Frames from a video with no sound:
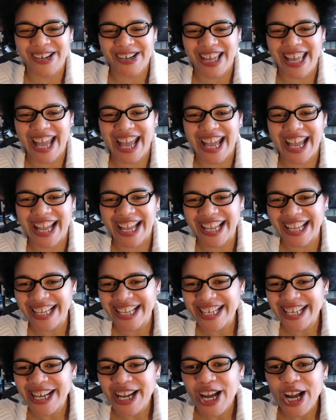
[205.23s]
Okay,
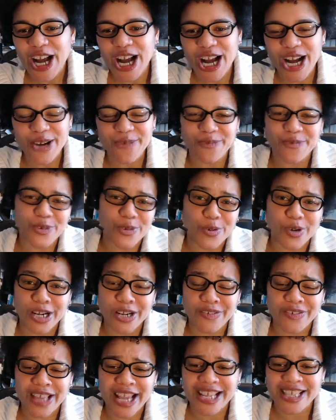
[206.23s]
for
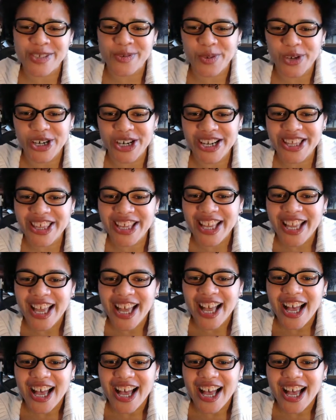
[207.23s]
whatever that's worth.